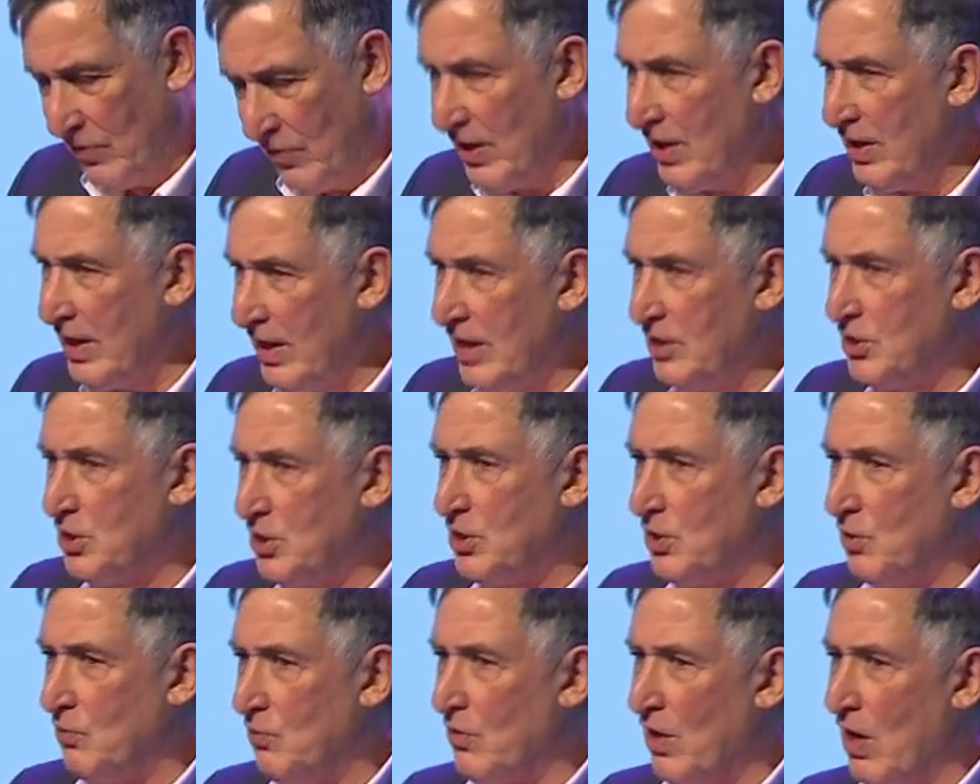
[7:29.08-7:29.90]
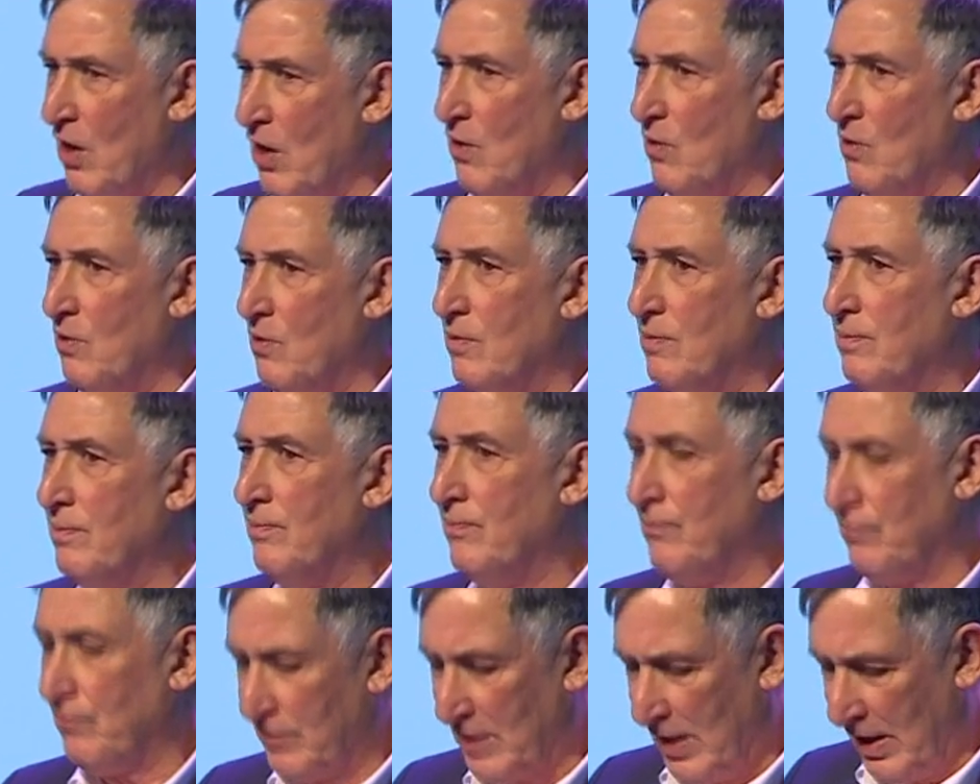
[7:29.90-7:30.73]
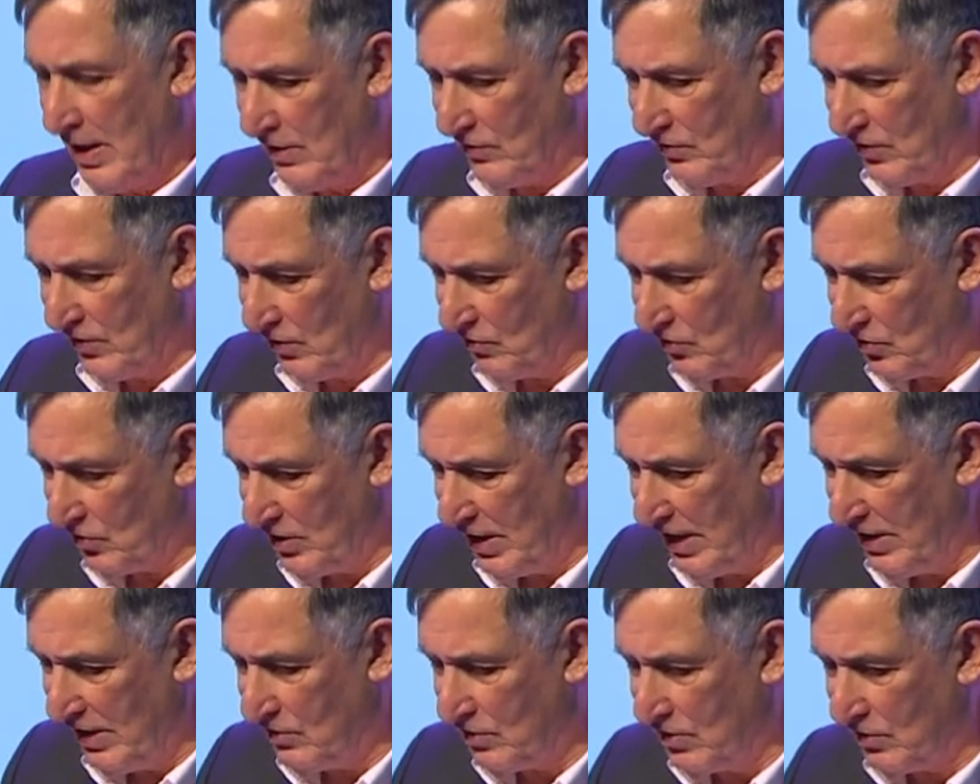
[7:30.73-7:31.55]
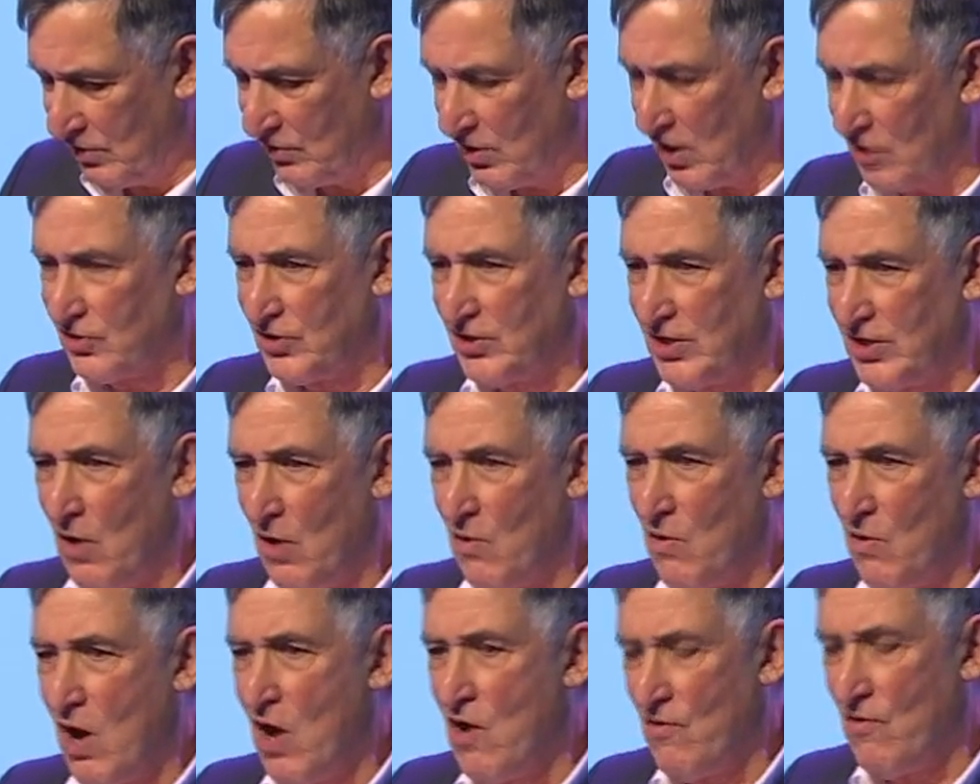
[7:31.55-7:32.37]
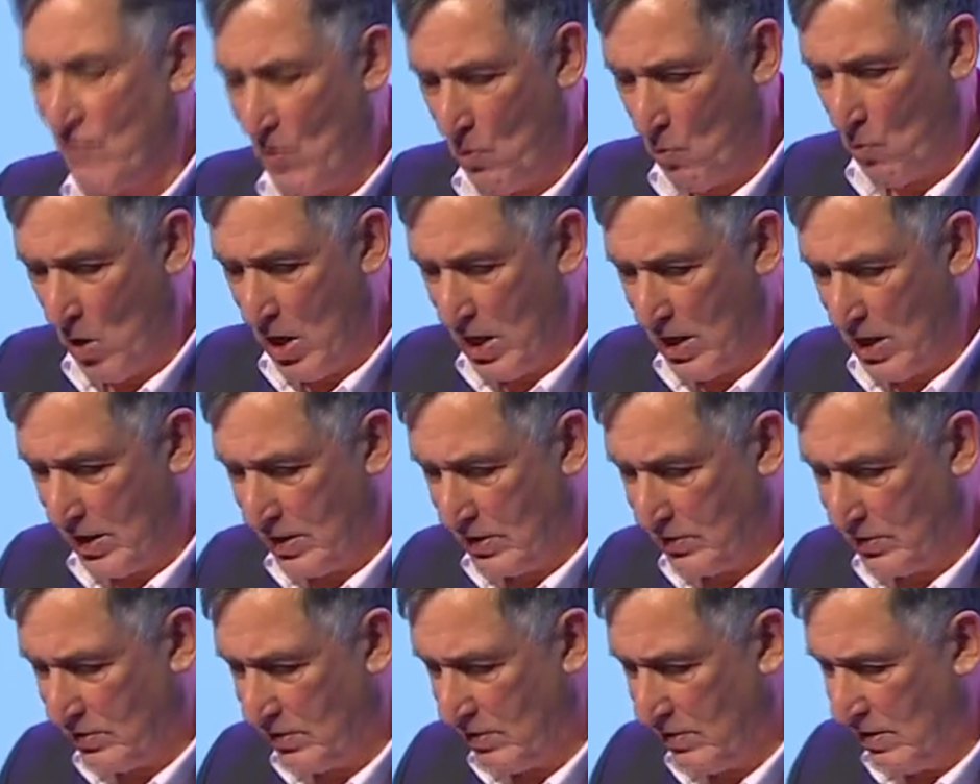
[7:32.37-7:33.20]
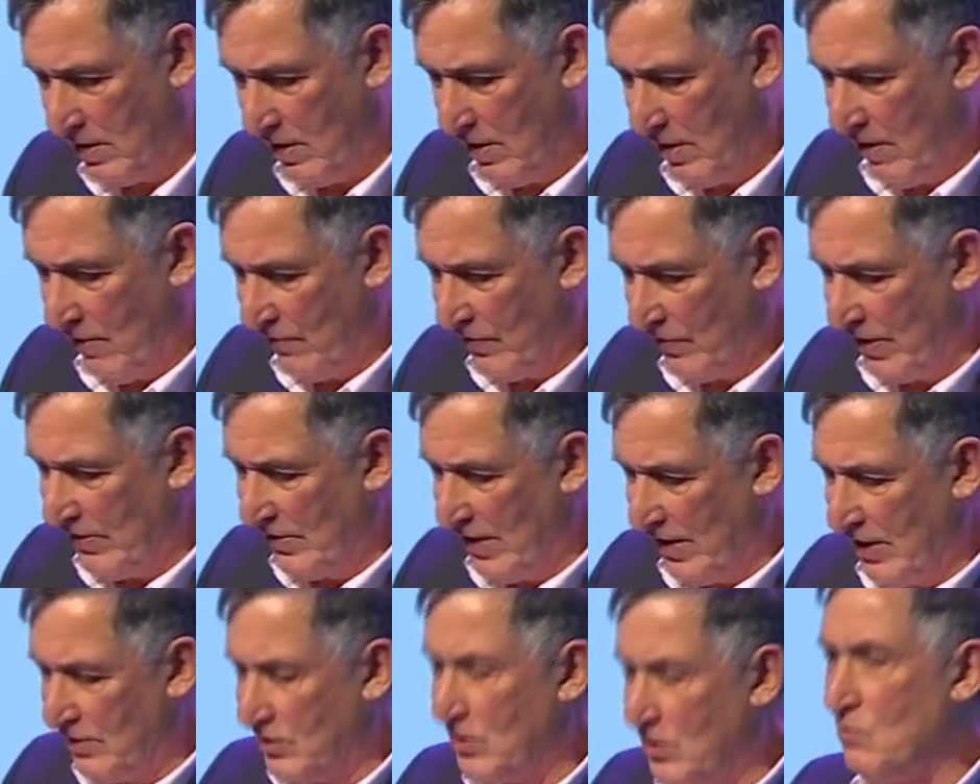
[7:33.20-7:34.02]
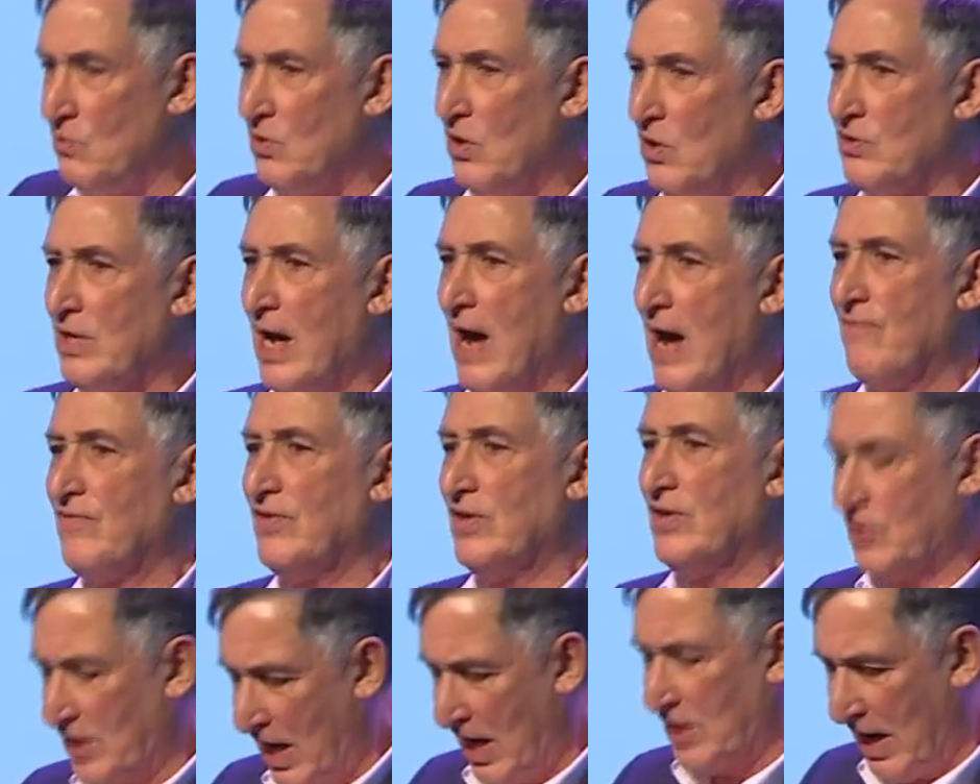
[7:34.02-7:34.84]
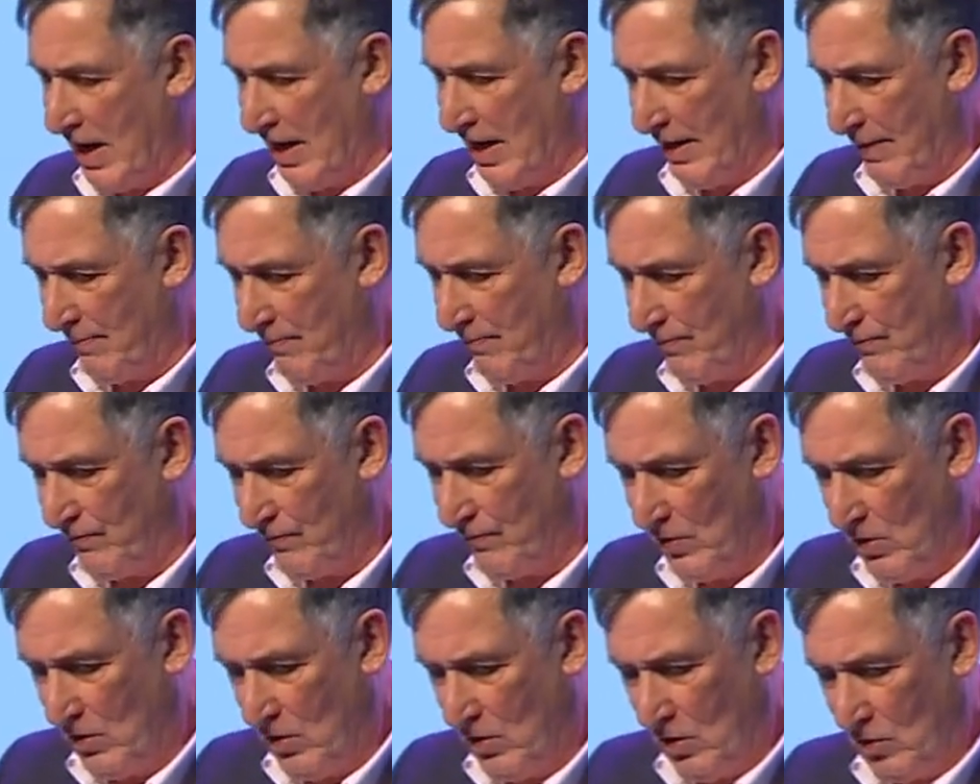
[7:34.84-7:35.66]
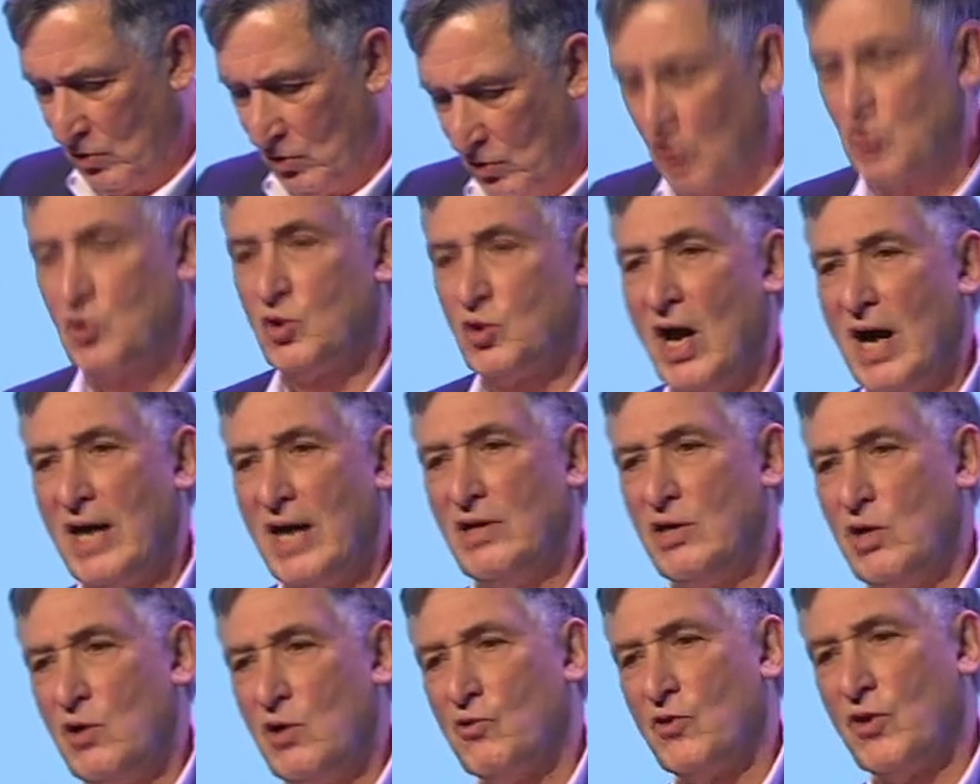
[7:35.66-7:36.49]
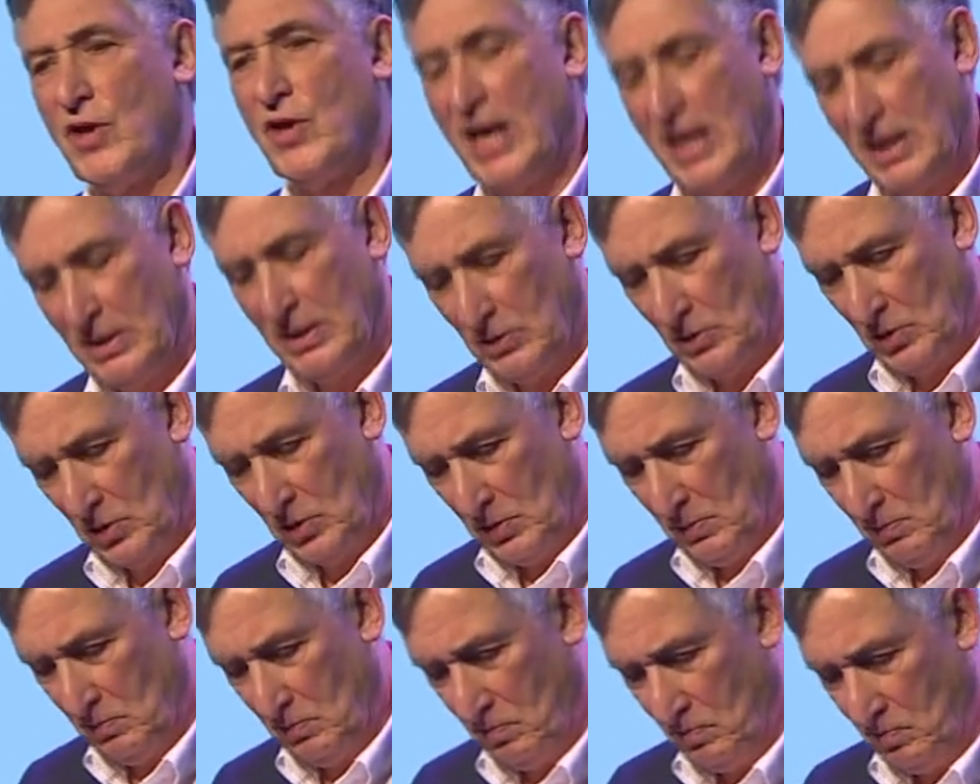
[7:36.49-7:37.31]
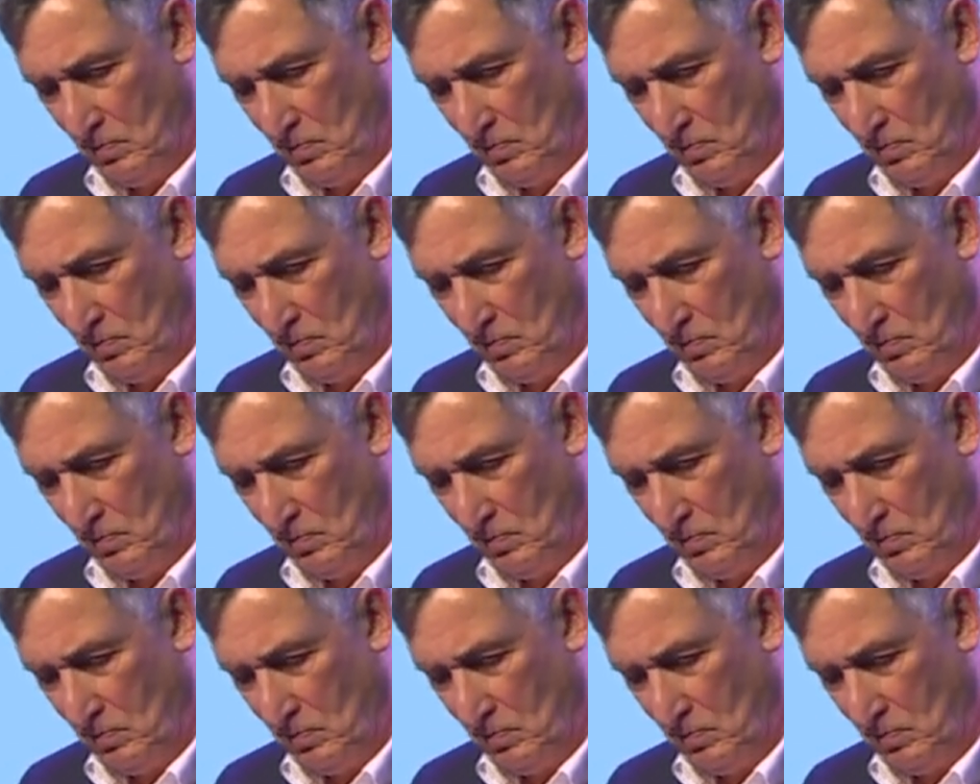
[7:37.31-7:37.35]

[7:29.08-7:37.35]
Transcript: The issue, though, is that teachers are so overworked that they do not have the time to try new things.